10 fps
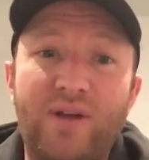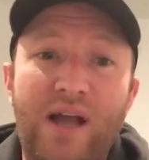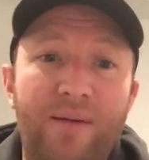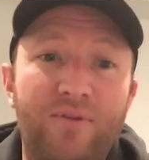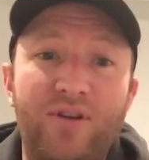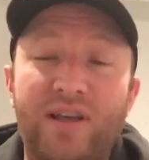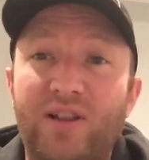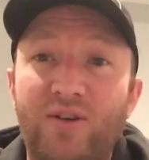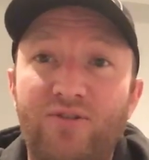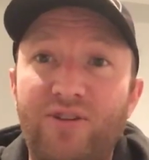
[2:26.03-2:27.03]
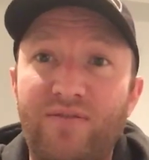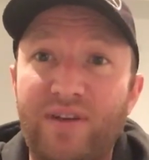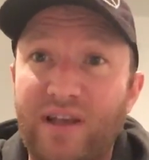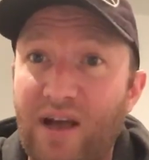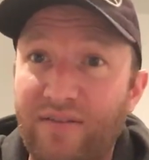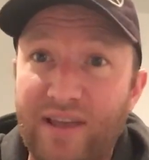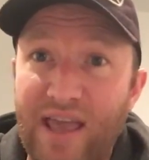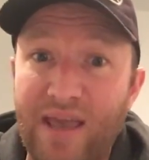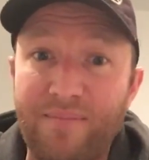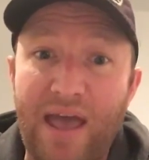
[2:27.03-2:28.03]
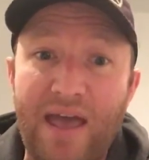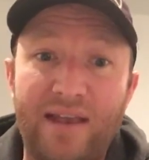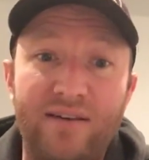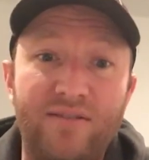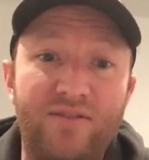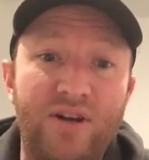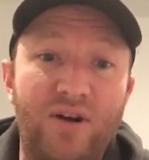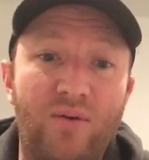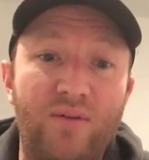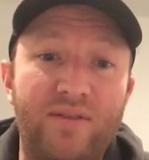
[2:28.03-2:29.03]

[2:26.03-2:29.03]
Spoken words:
come to a conclusion of a game, and you know,